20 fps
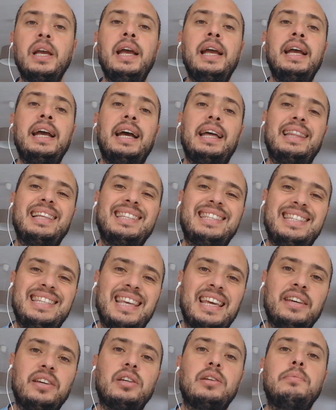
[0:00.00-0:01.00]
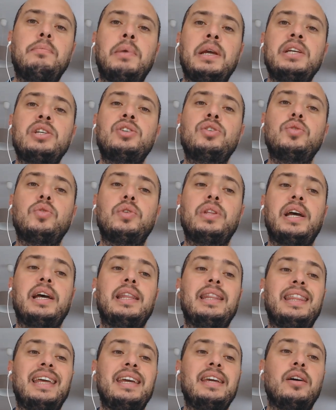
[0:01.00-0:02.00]
And then second, make sure that
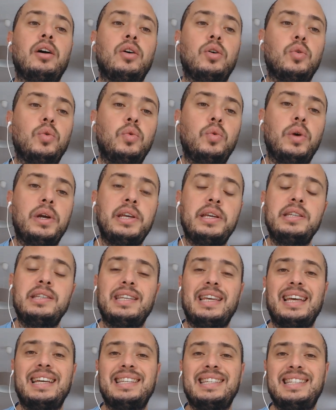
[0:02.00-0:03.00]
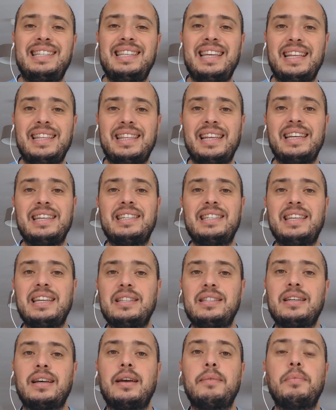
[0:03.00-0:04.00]
they are always set day, set
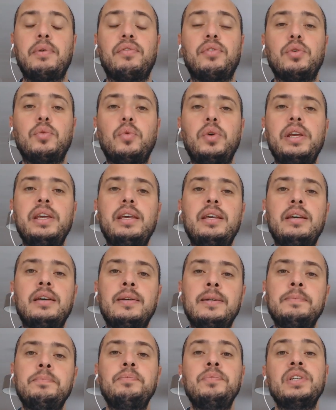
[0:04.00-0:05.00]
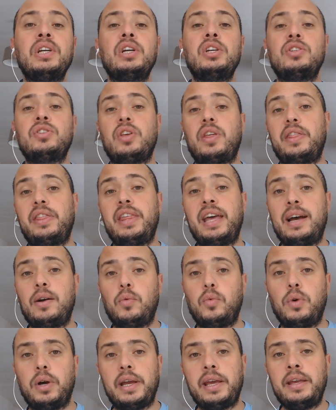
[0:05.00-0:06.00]
time every week. So that
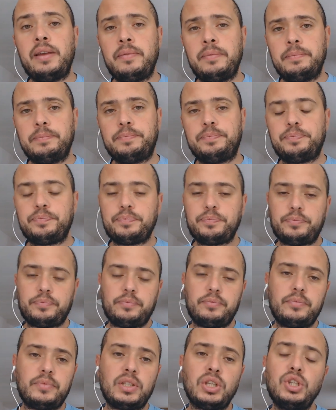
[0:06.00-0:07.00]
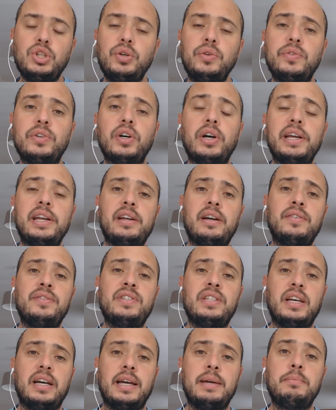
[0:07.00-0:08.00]
way You've got enough
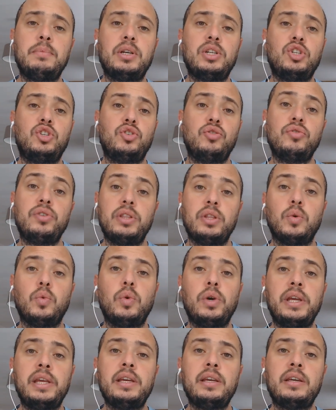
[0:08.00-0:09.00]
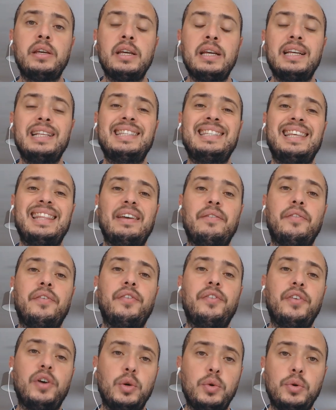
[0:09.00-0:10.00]
time during the week to then
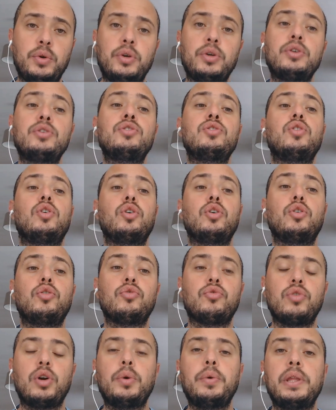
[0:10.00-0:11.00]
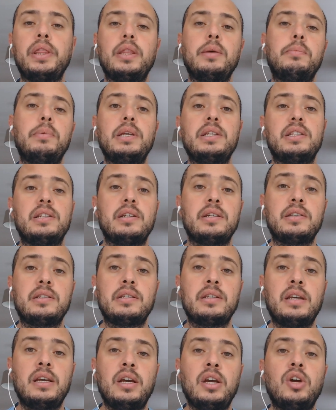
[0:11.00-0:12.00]
focus on growing the
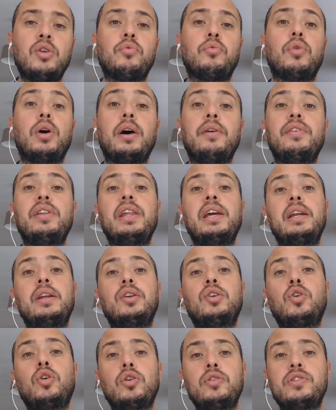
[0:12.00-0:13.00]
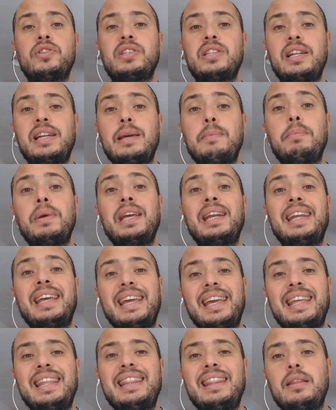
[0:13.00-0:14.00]
business rather than constantly being
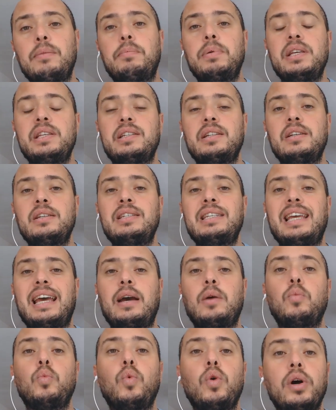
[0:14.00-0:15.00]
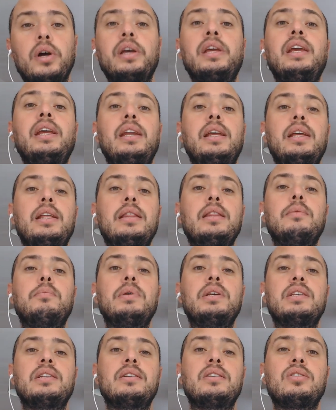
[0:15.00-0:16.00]
in the business and working in the
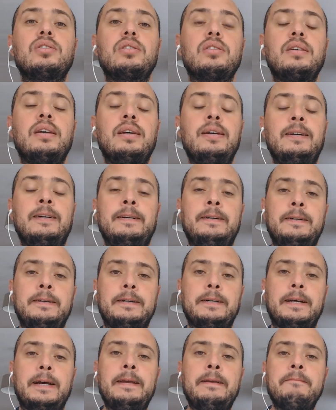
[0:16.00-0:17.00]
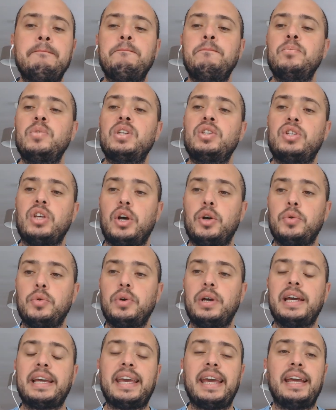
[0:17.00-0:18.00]
business. Okay. So
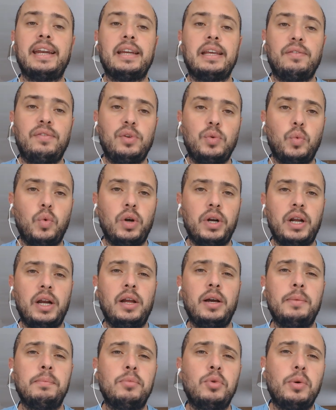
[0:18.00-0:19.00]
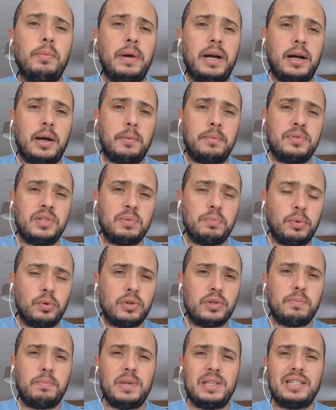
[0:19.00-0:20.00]
again, if you want to learn more about our Sports
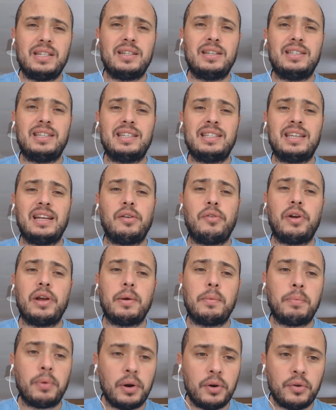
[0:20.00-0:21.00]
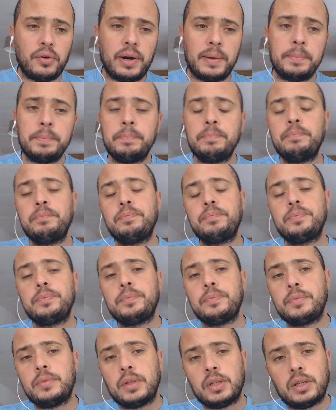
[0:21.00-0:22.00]
Business Accelerator program,
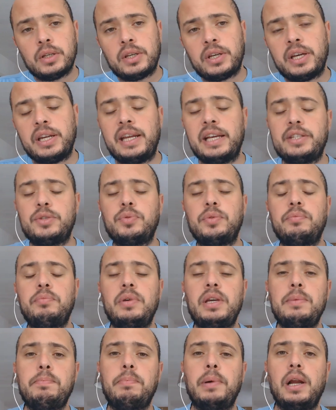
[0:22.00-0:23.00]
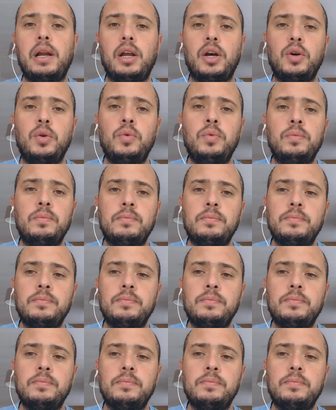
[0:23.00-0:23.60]
connect with me below.